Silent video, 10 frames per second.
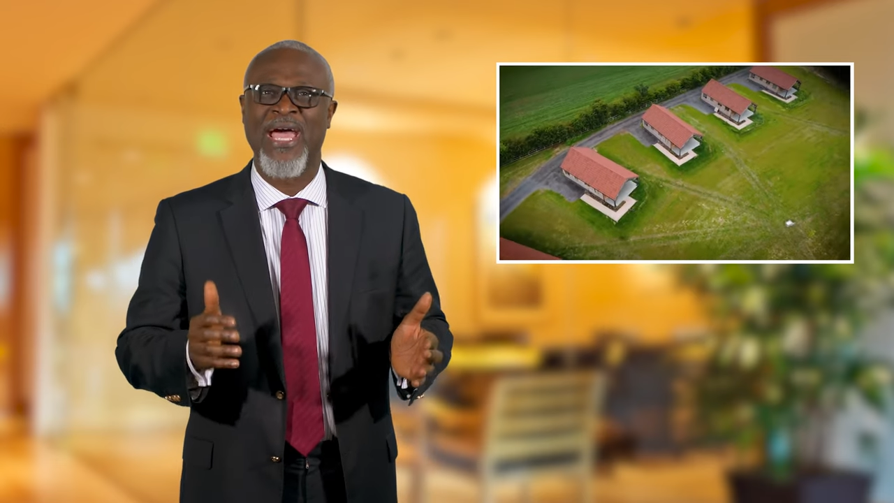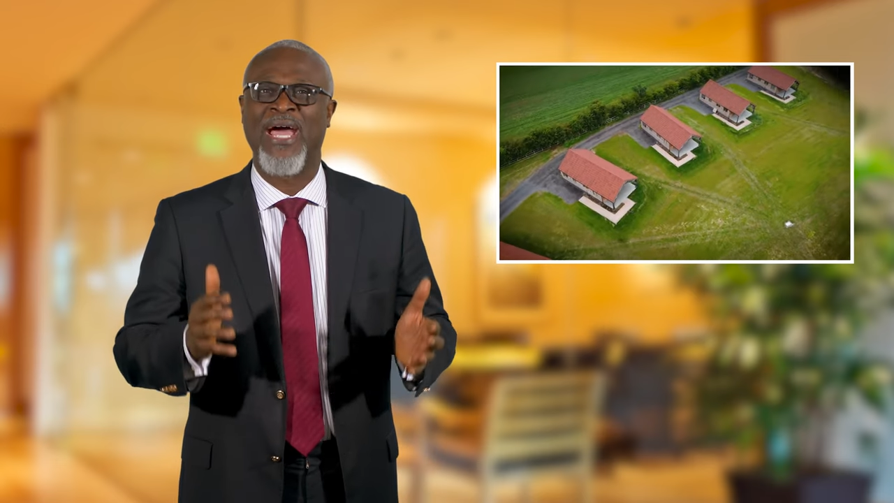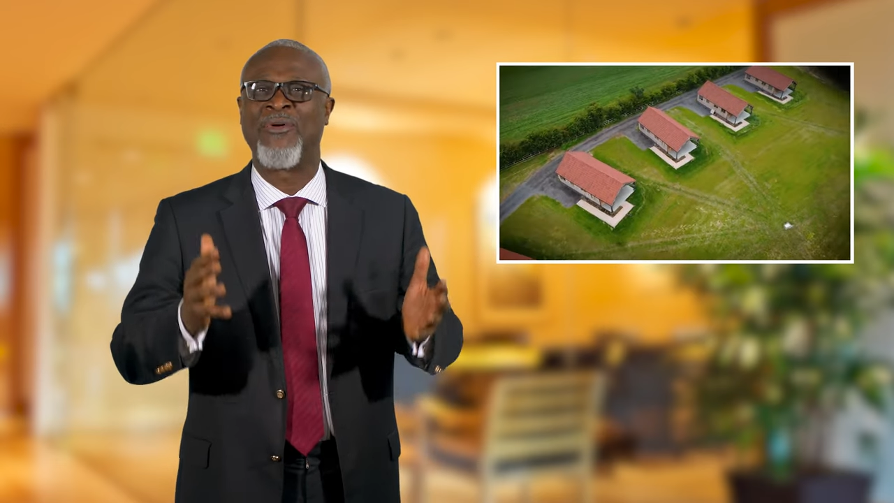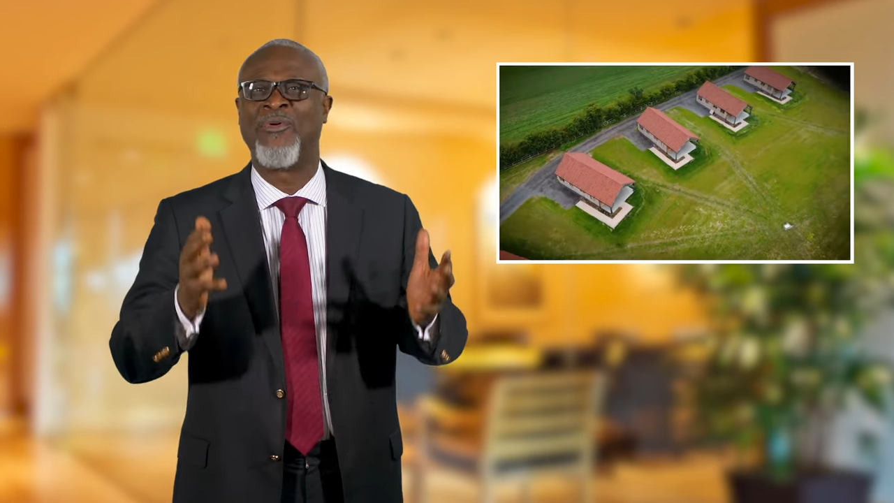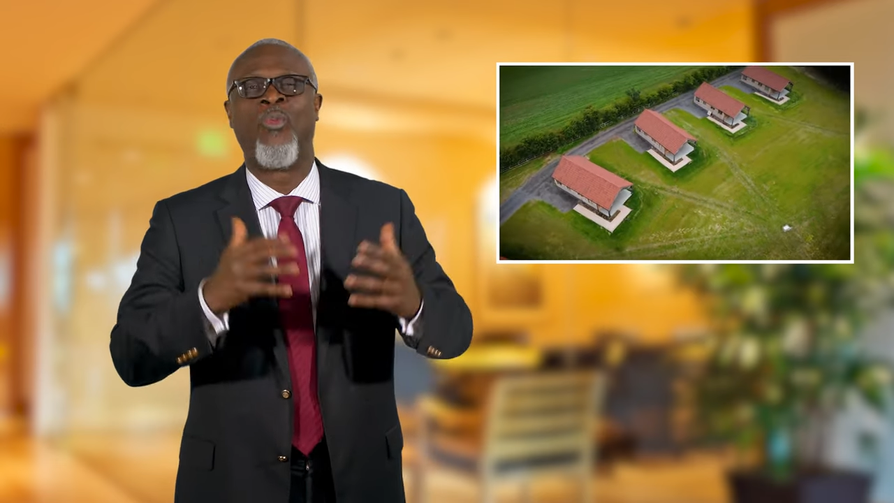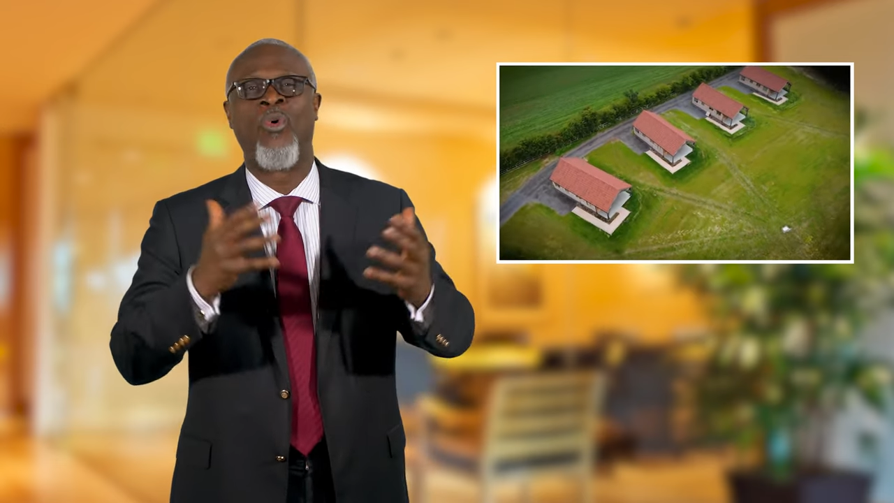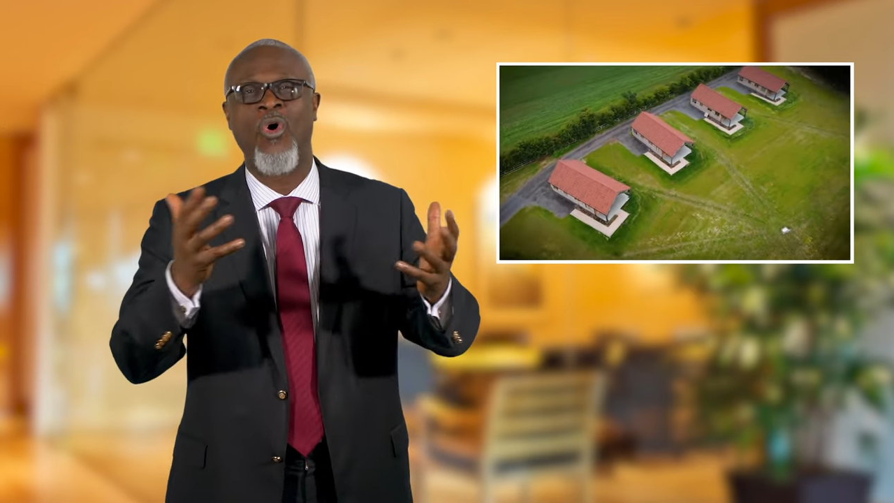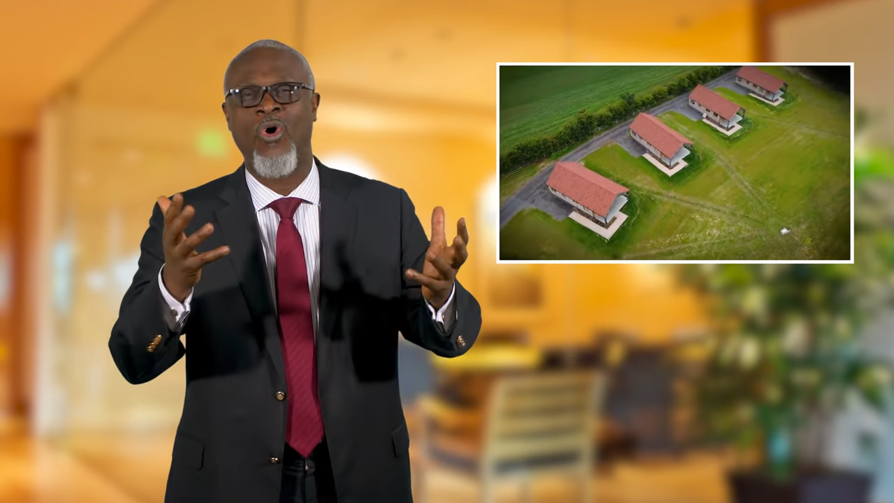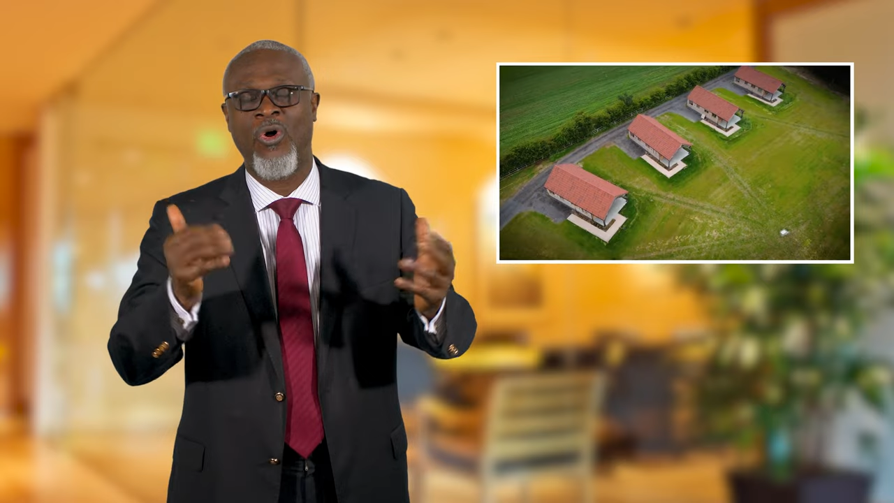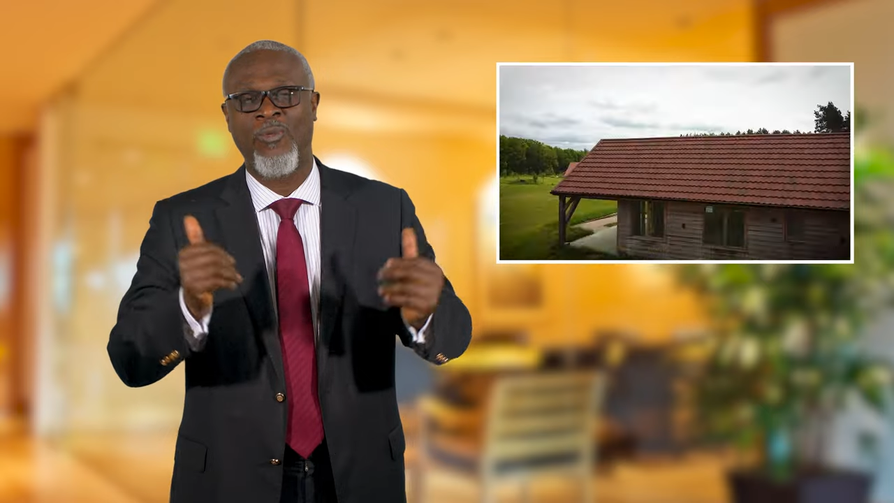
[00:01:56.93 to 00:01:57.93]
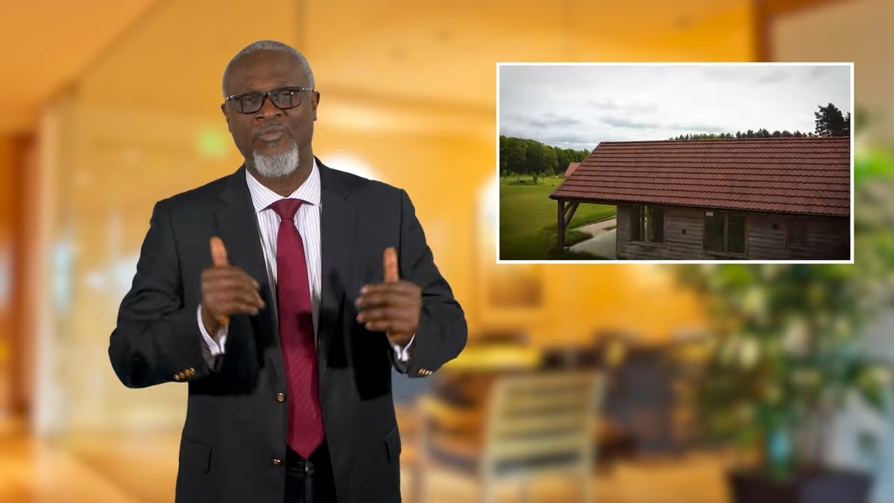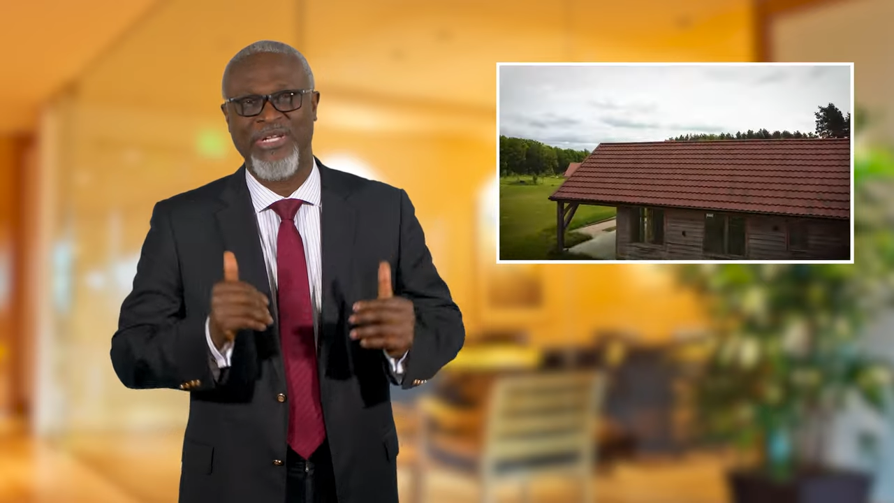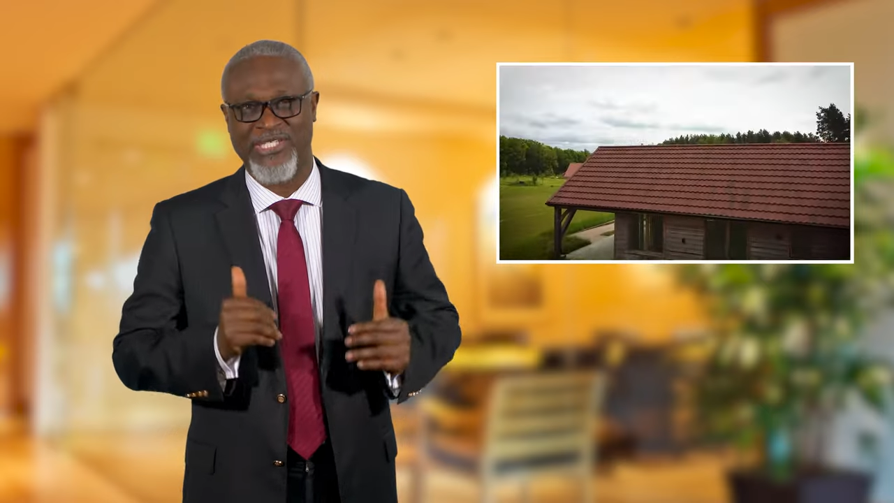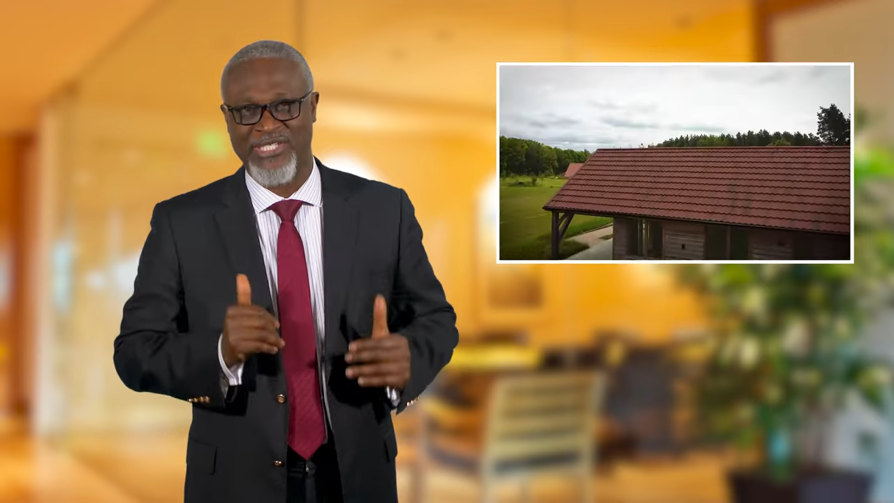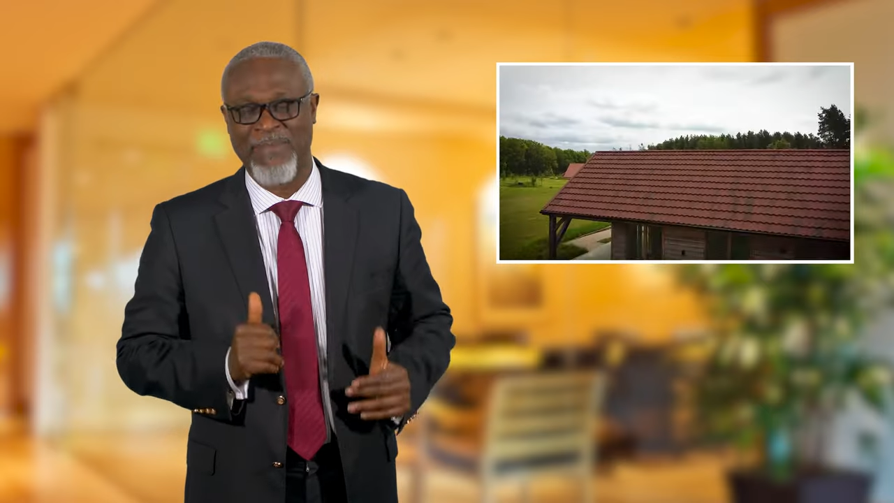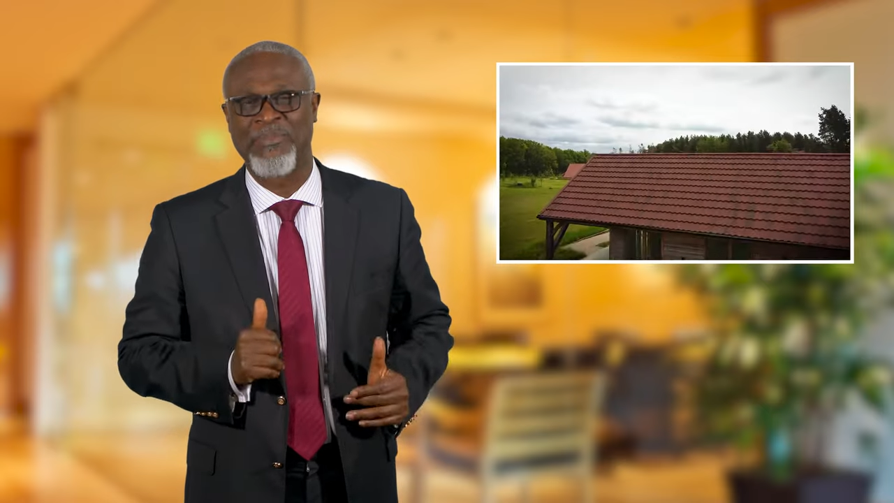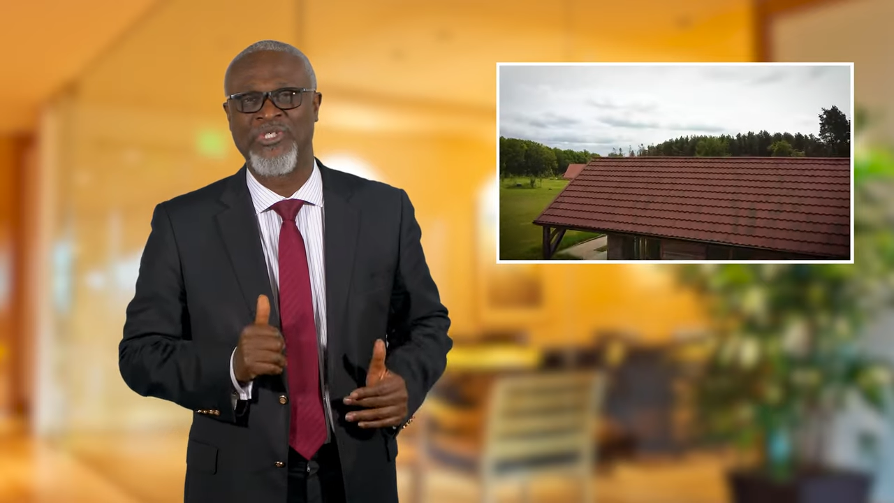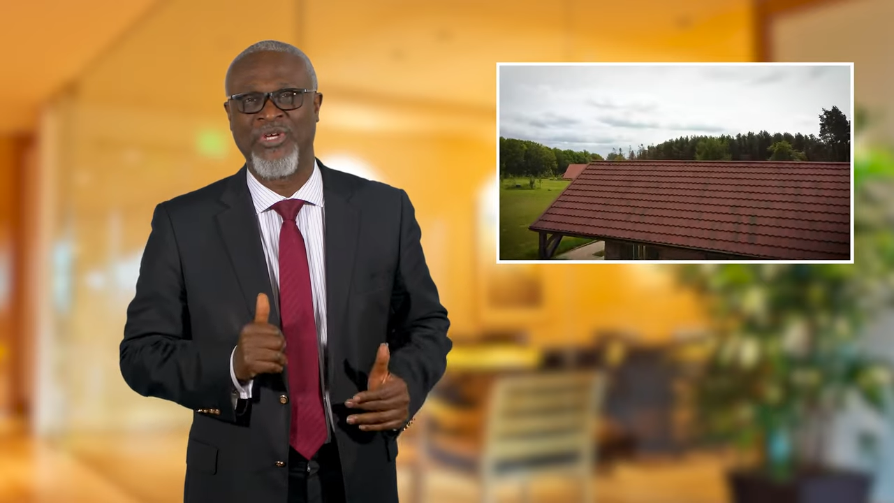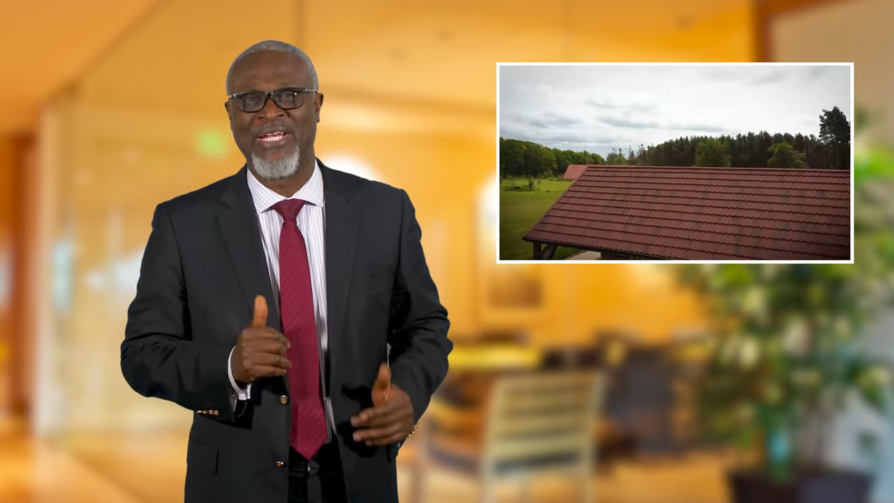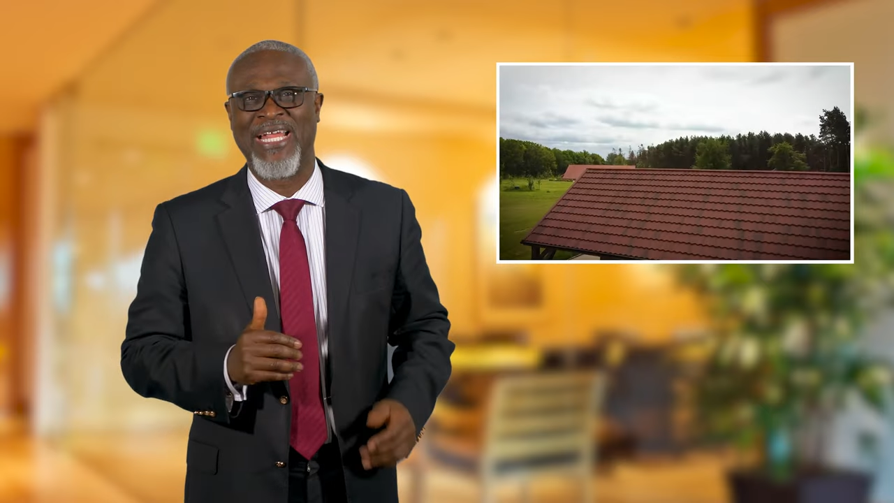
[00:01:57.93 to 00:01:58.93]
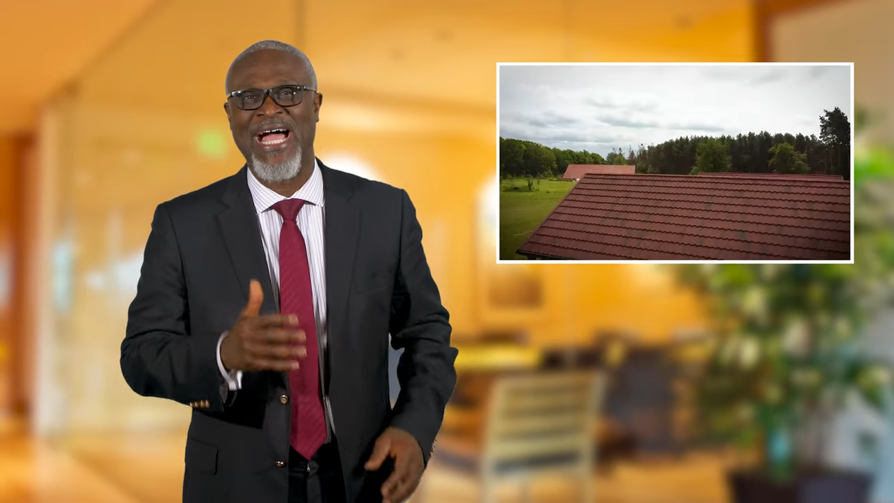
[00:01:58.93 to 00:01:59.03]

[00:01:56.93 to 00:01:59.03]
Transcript: A warm reception